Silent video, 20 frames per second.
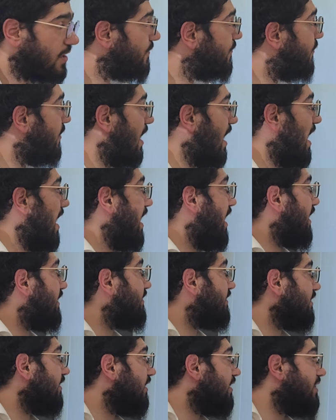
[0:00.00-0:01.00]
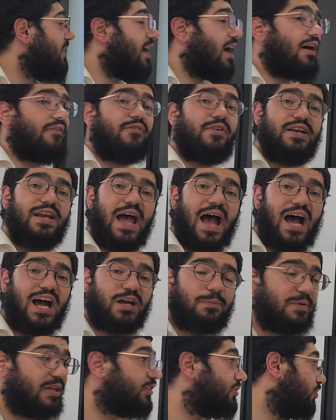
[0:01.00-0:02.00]
Fregt Rav
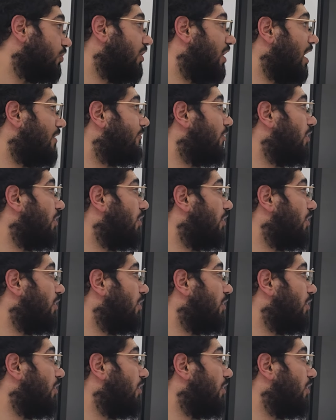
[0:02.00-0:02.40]
Nachman to Rav